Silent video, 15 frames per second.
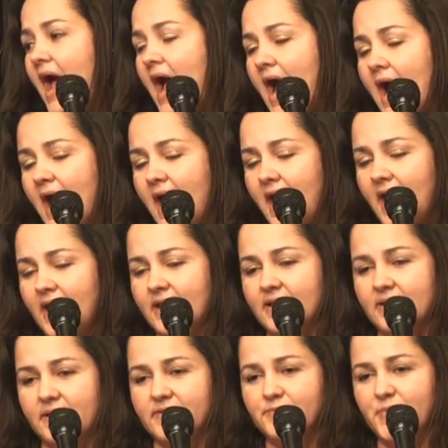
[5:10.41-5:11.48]

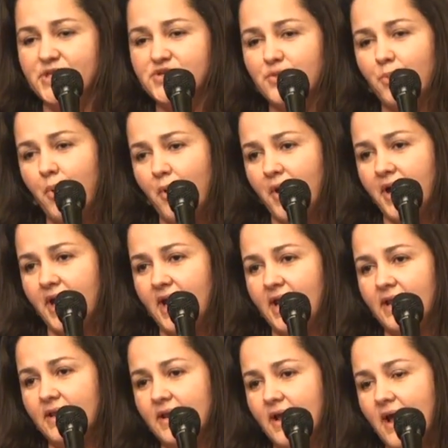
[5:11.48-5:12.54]
and be
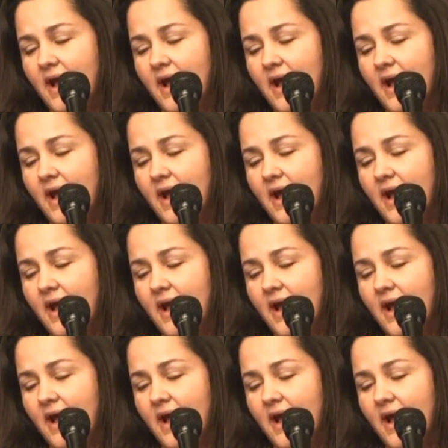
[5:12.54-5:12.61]
supported